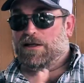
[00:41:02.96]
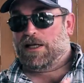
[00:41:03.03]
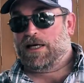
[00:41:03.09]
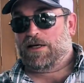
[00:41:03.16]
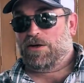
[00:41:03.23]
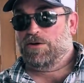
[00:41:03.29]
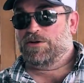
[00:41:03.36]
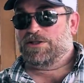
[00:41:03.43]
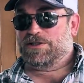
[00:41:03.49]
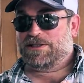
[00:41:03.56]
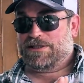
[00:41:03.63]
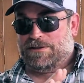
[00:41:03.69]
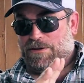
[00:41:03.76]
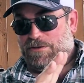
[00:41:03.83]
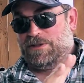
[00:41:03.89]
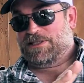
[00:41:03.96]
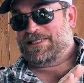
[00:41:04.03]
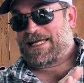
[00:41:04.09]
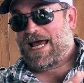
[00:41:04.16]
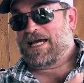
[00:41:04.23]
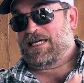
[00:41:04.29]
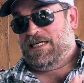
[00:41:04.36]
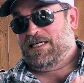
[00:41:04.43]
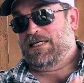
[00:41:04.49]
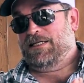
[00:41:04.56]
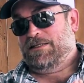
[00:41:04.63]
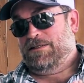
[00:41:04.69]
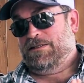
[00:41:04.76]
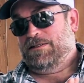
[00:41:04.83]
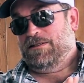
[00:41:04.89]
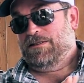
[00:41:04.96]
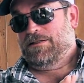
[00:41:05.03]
like on the stack end,